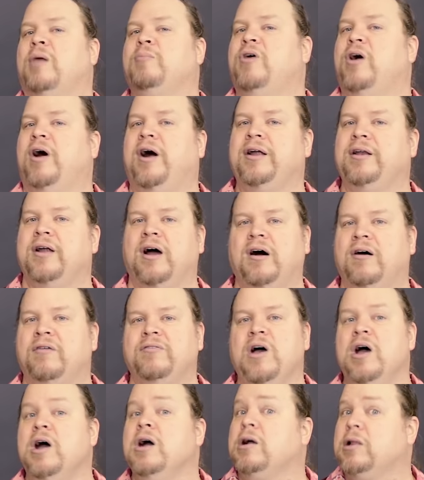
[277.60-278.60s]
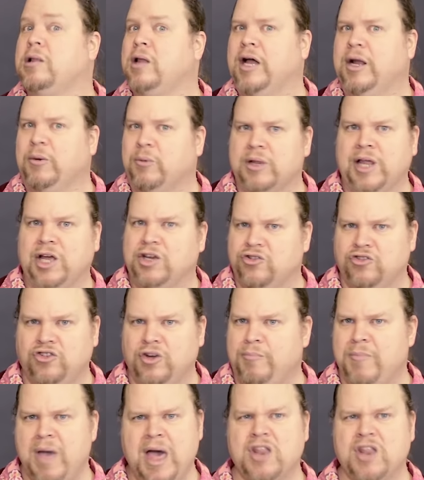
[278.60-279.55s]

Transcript: some kind of client relationship